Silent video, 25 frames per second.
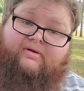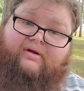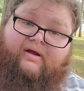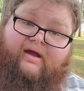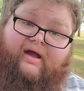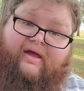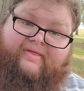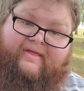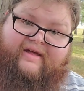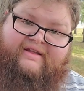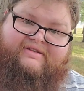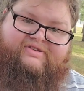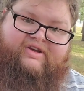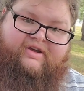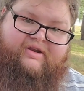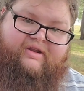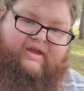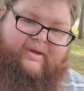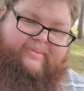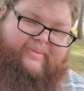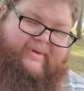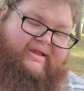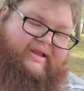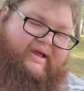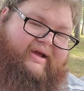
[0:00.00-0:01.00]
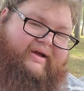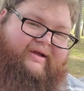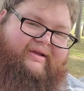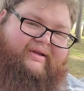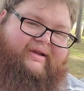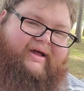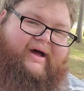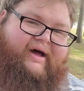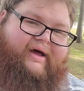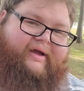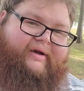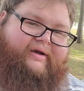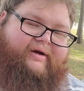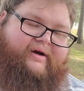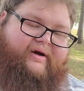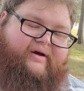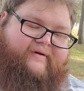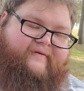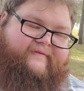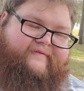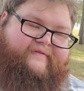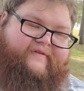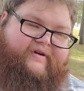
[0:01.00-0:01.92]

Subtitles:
and that's going to give me a lot of